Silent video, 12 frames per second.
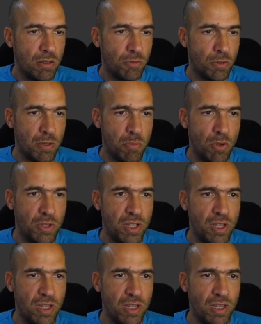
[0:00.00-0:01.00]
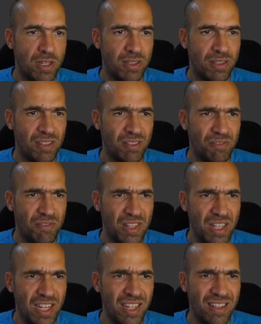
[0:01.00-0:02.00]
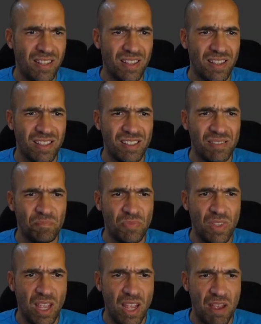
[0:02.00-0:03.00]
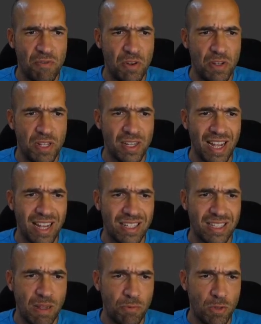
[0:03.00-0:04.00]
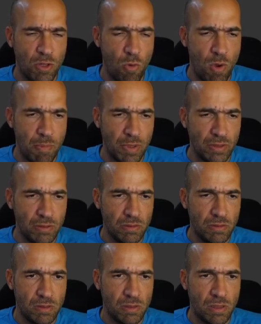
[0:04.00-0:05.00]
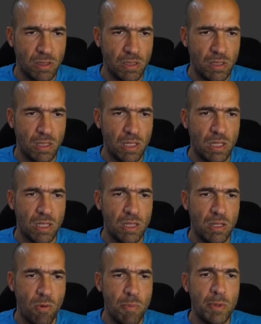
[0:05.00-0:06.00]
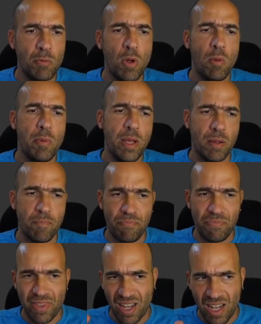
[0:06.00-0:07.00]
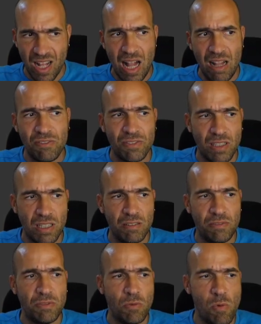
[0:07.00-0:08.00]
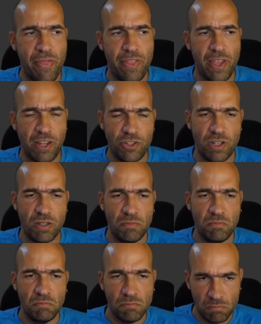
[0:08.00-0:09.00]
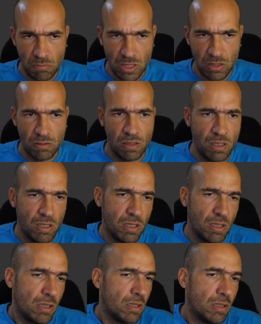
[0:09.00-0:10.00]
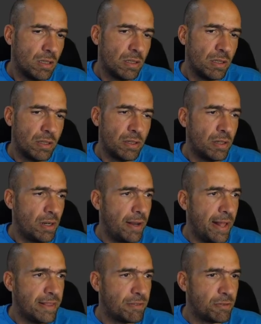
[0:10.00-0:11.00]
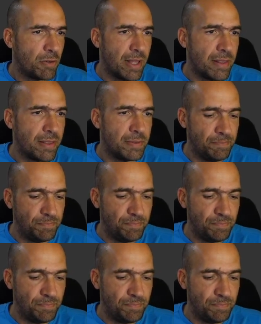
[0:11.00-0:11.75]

for the body and the teeth and the everything except for the weapon. The weapon will be half of one texture, but later for that.